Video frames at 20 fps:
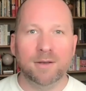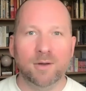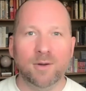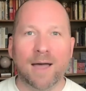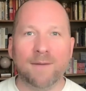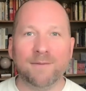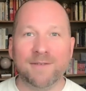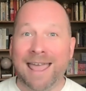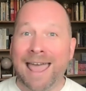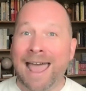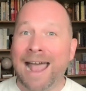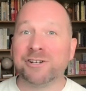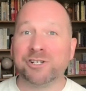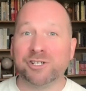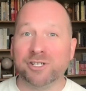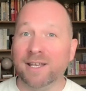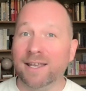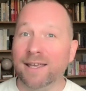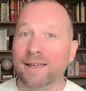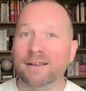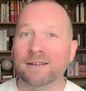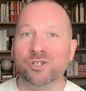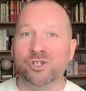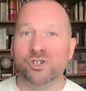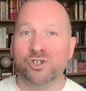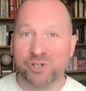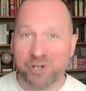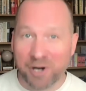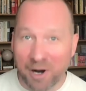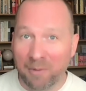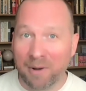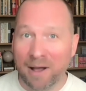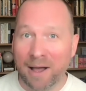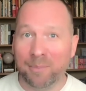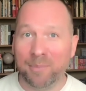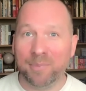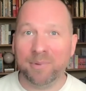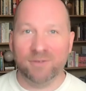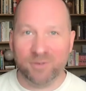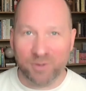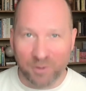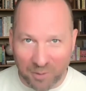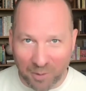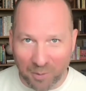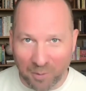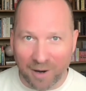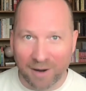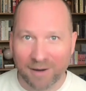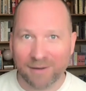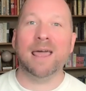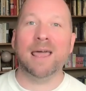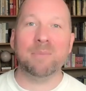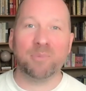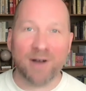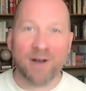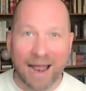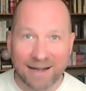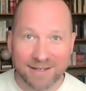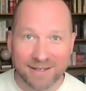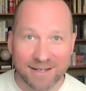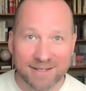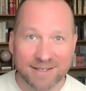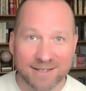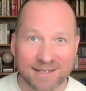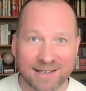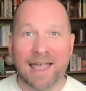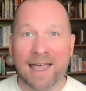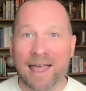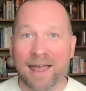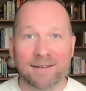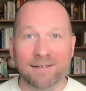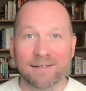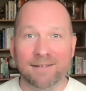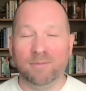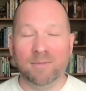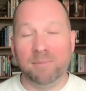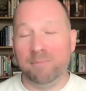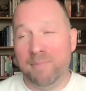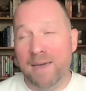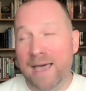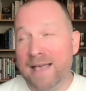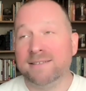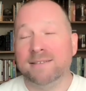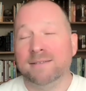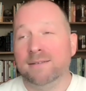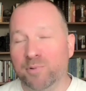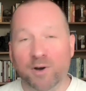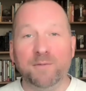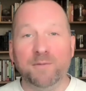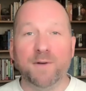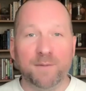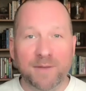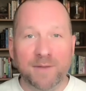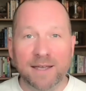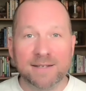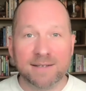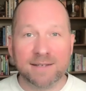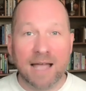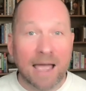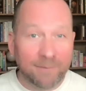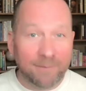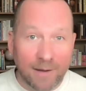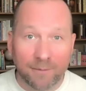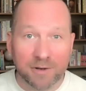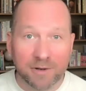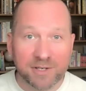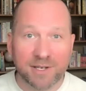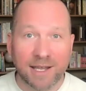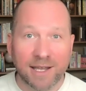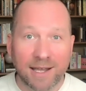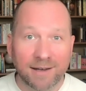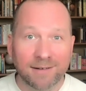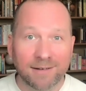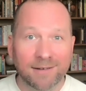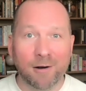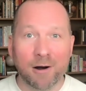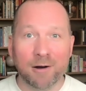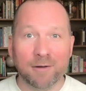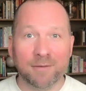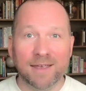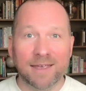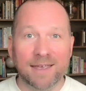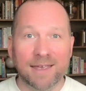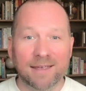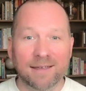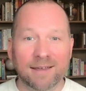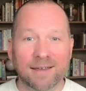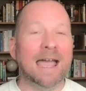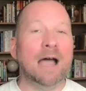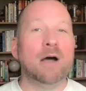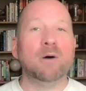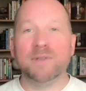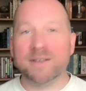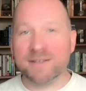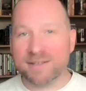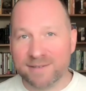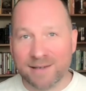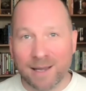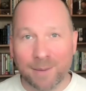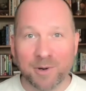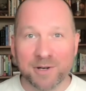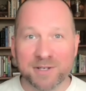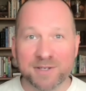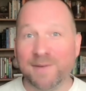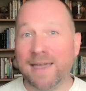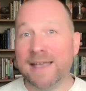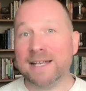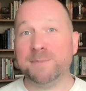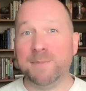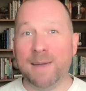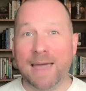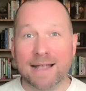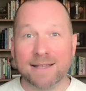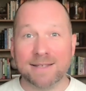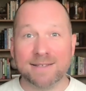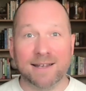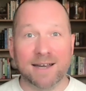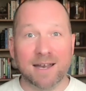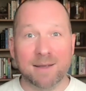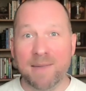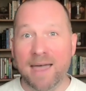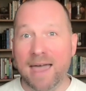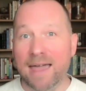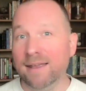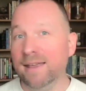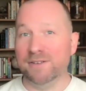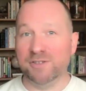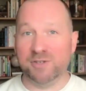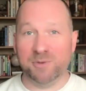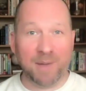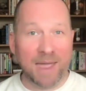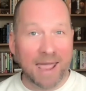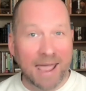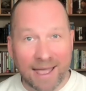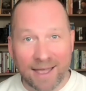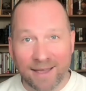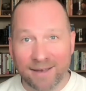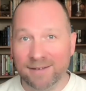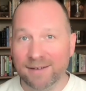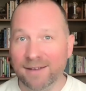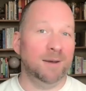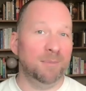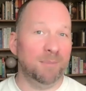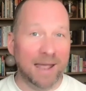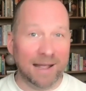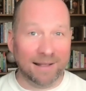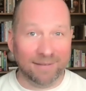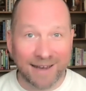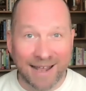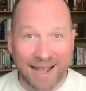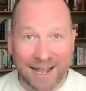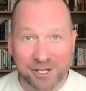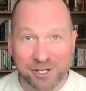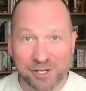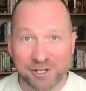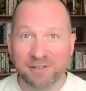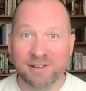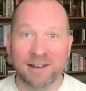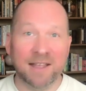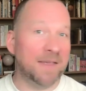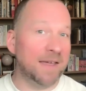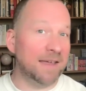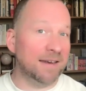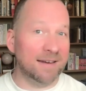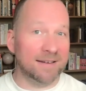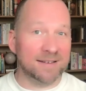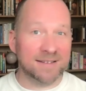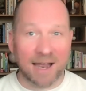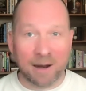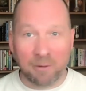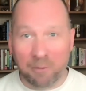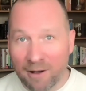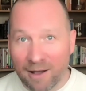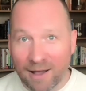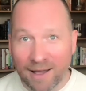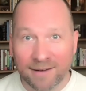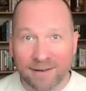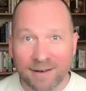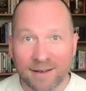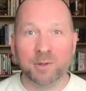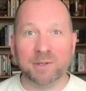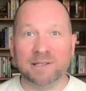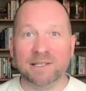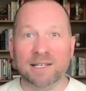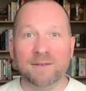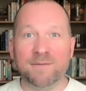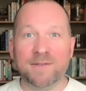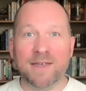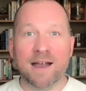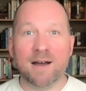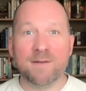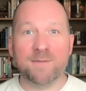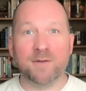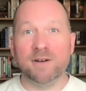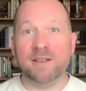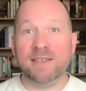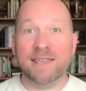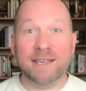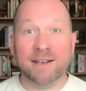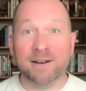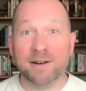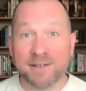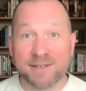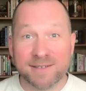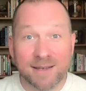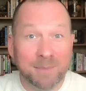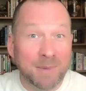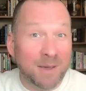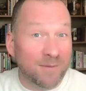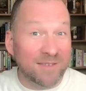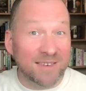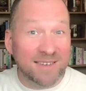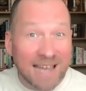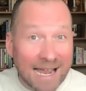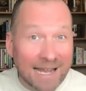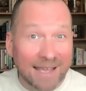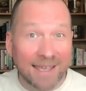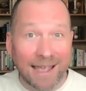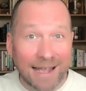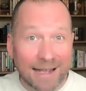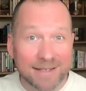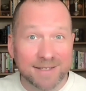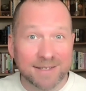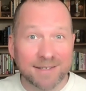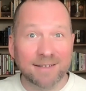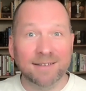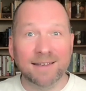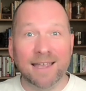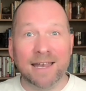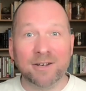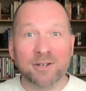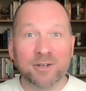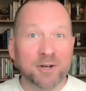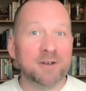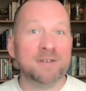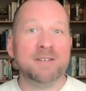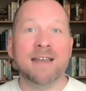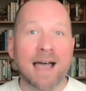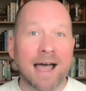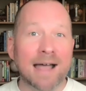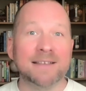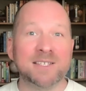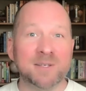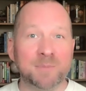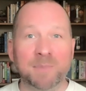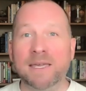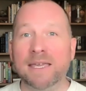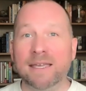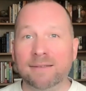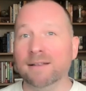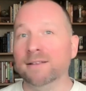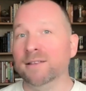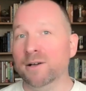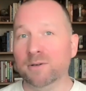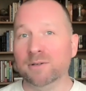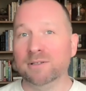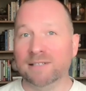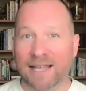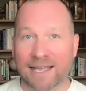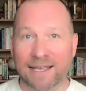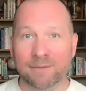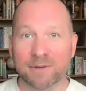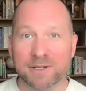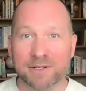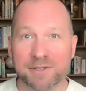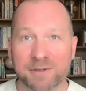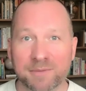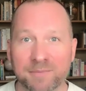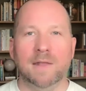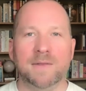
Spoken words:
You have to actually show up, do the work, and practice. And the best proof of this I've ever seen are the countless numbers of expats that I met in Japan, in Bangladesh, and then in Taiwan, who had lived there for years, some even decades, and could not speak the local language.